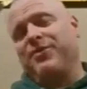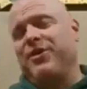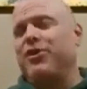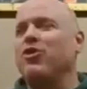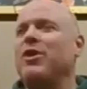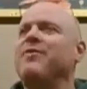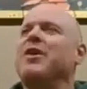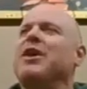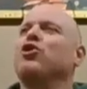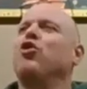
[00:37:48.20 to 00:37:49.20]
path, they don't
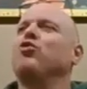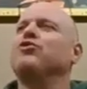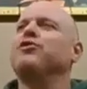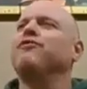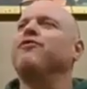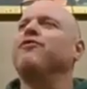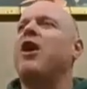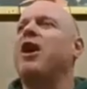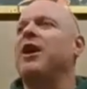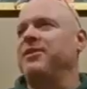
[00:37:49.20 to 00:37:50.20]
have that goal
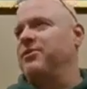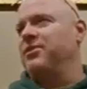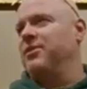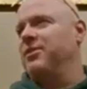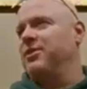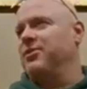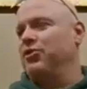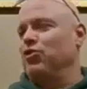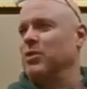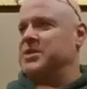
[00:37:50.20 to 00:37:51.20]
defined.
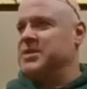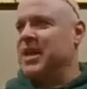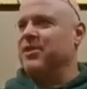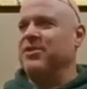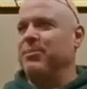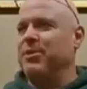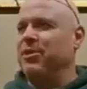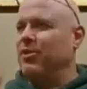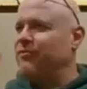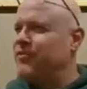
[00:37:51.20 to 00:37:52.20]
They're doing sadhana, but
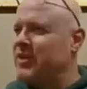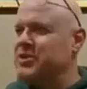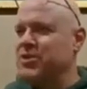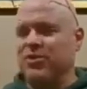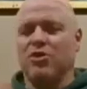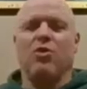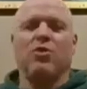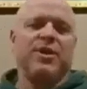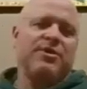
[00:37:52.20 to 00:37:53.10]
they're not fixed on the goal